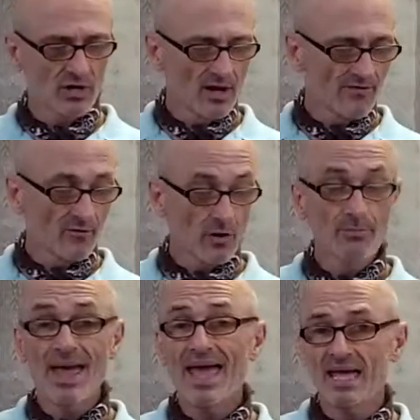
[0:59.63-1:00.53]
for
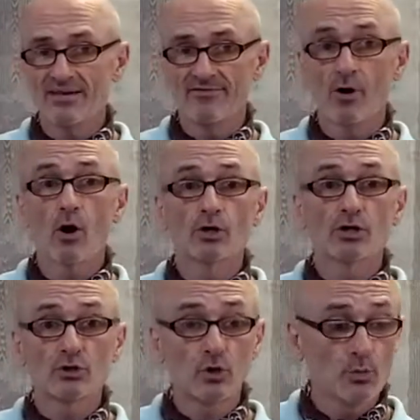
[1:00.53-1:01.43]
pave or
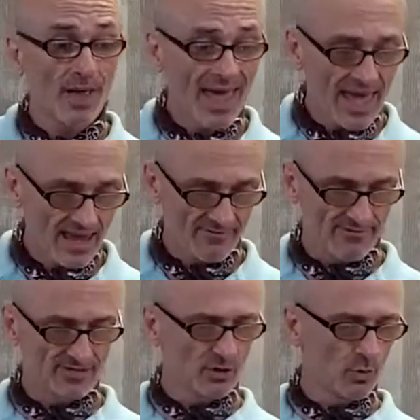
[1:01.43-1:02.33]
to pave.
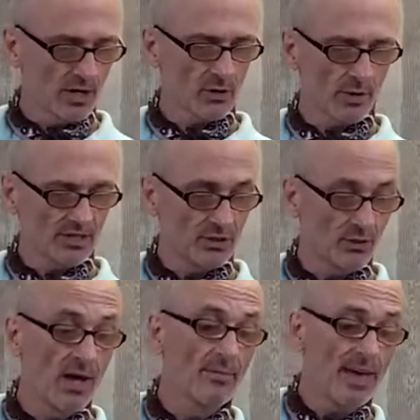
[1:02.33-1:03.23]
So we are going to
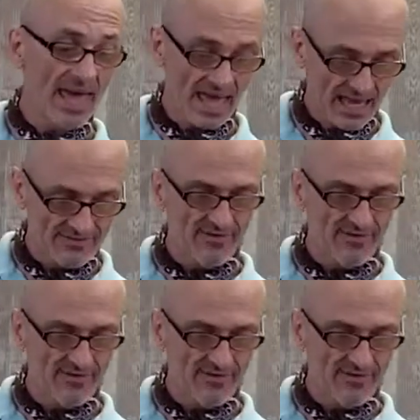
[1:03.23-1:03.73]
pave